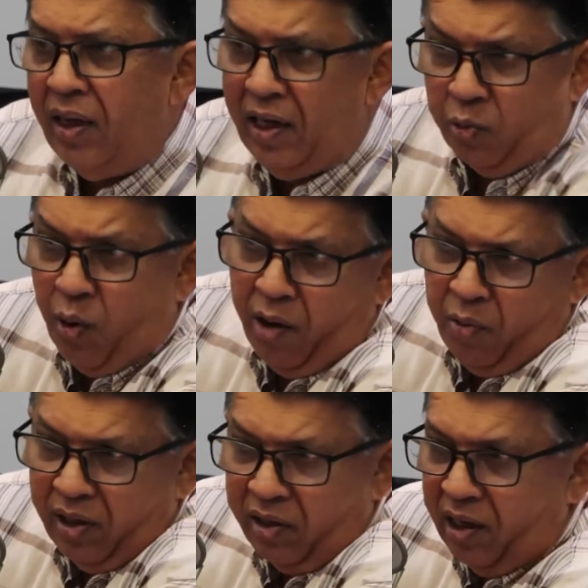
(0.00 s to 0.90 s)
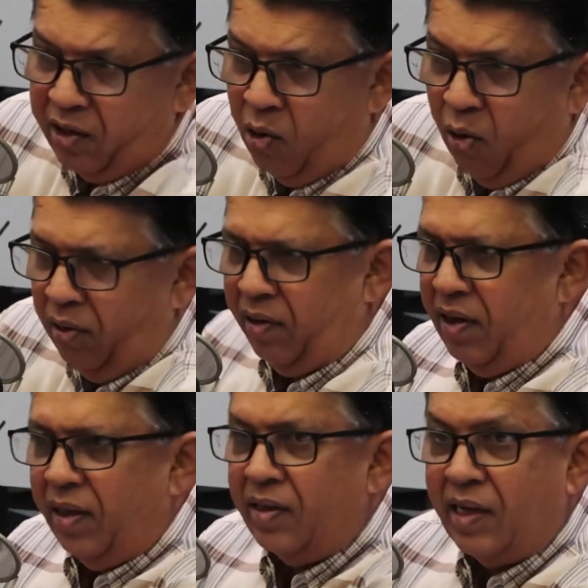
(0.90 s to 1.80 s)
It's why it's called
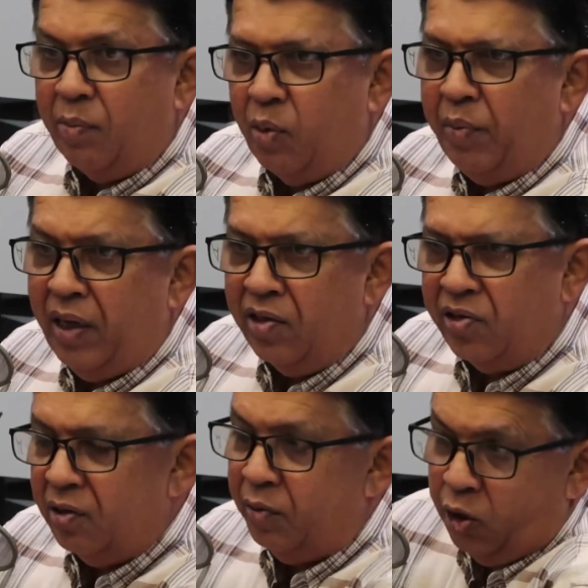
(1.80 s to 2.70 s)
the Singapore Media Trust.